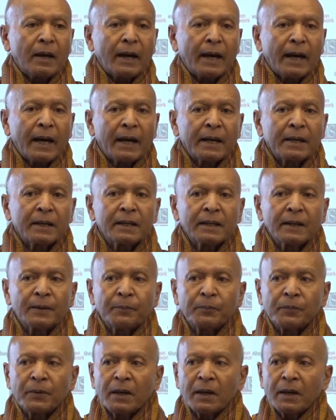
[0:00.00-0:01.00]
And
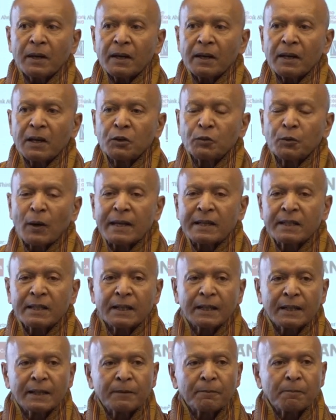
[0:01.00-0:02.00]
in
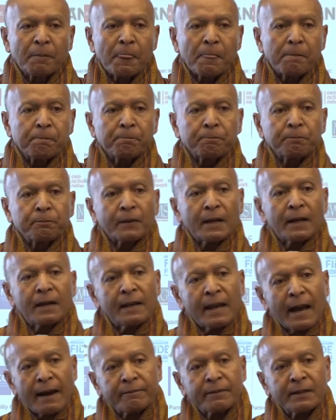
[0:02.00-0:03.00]

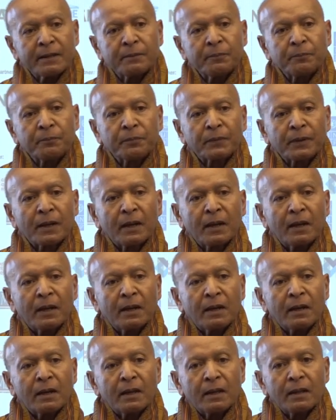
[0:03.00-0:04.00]
2011,
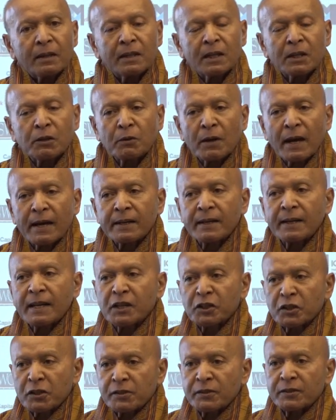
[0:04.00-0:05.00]
the United
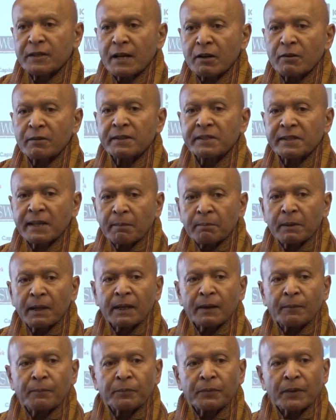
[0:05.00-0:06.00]
Nations General
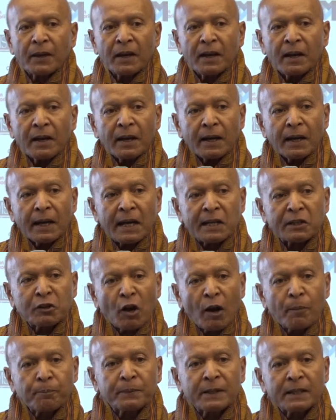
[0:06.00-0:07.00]
Assembly
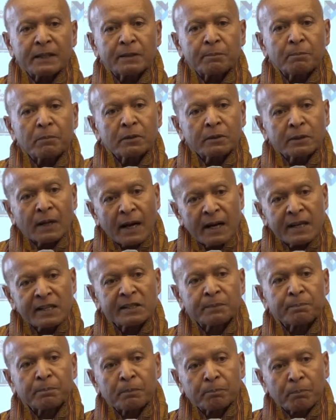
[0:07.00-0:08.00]
adopted
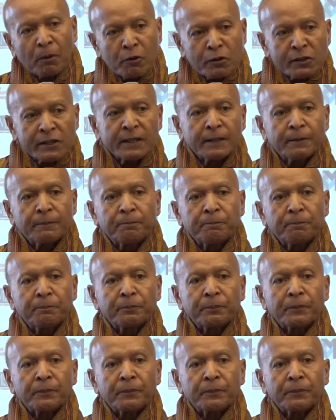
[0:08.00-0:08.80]
Bhutan's proposal